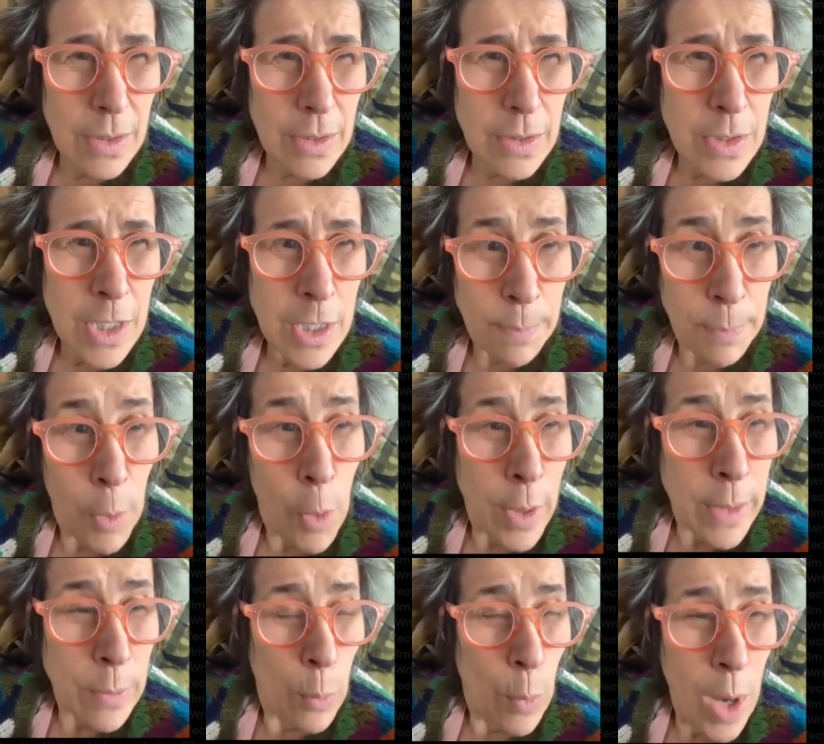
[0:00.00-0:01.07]
to the
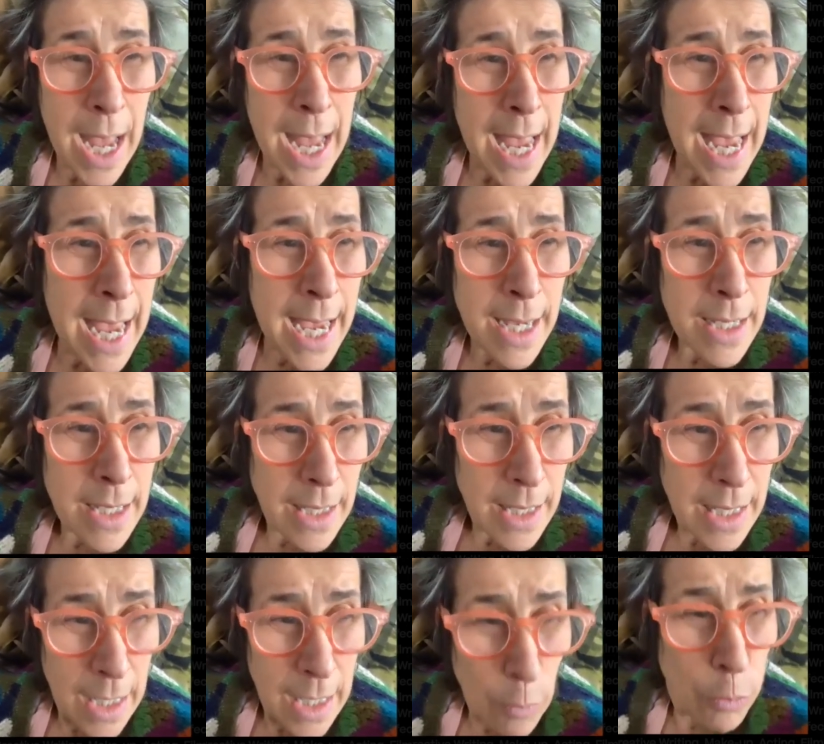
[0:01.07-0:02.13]
point where
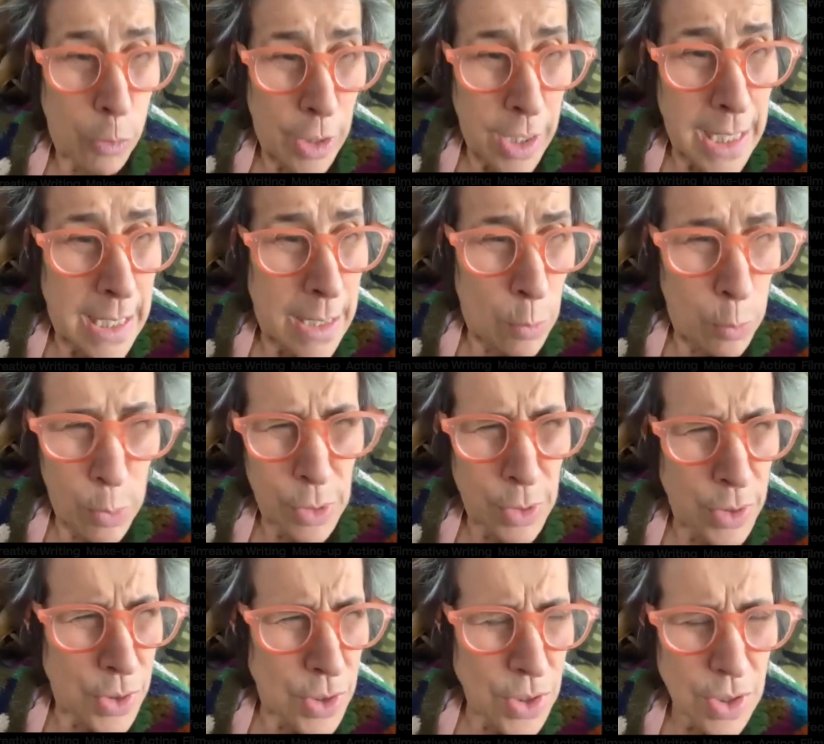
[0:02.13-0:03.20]
it really
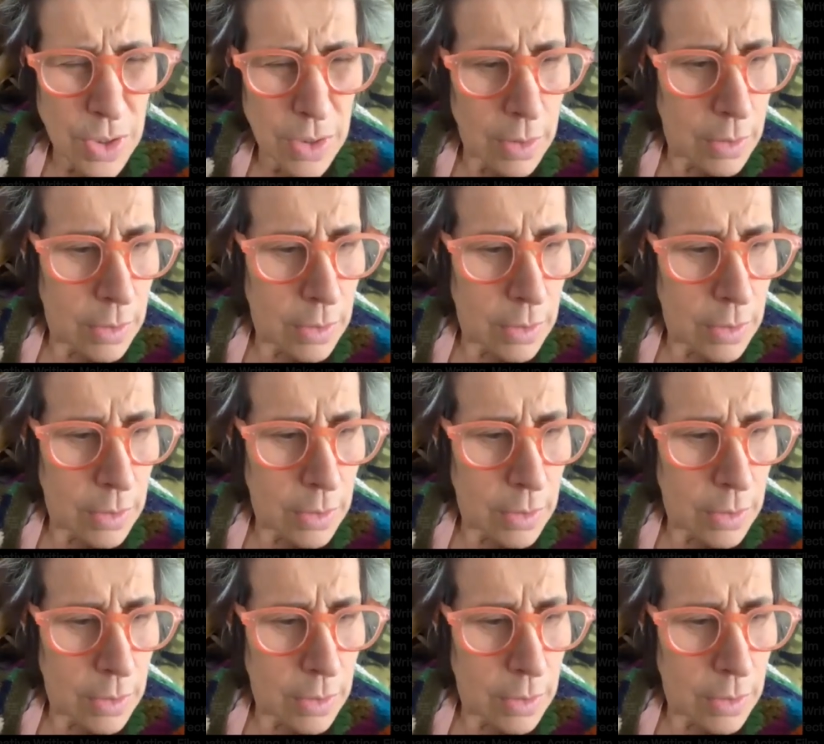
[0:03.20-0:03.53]
was,